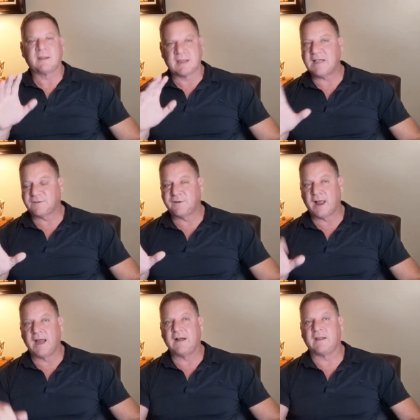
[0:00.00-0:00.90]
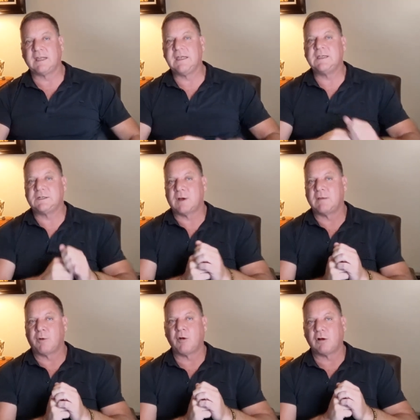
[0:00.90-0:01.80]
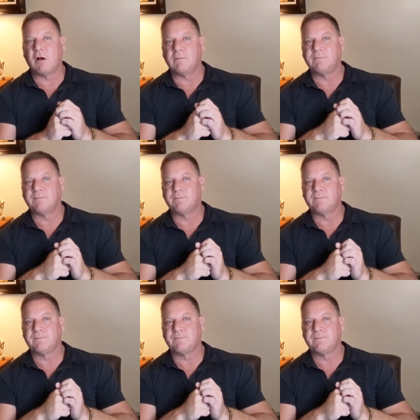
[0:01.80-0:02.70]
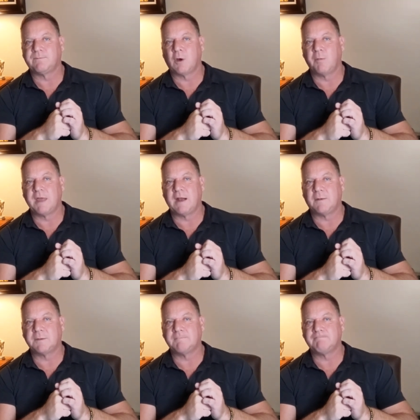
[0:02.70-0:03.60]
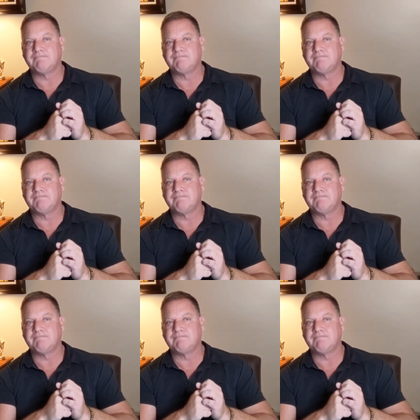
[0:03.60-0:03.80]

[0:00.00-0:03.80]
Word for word: that's fine on the Easy Strength protocol. Hope that helps.